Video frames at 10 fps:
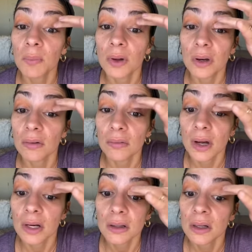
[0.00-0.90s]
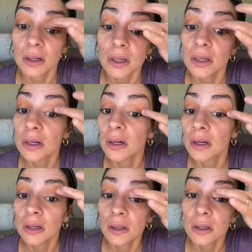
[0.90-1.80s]
and put it right along
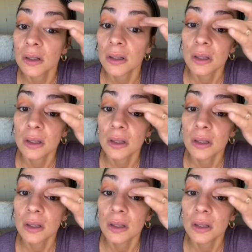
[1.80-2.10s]
here.